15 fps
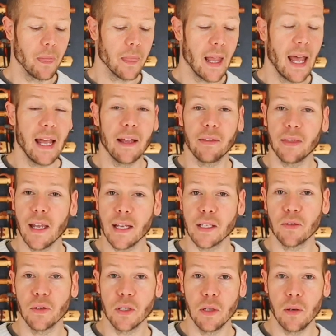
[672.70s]
Hey, thanks
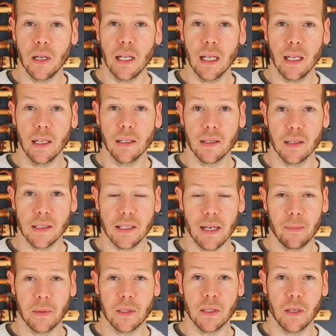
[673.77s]
for tuning in to this
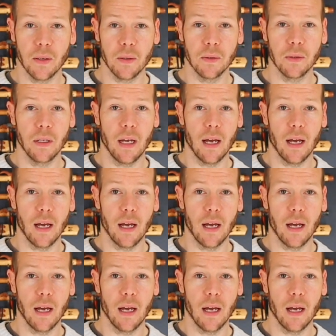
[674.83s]
episode.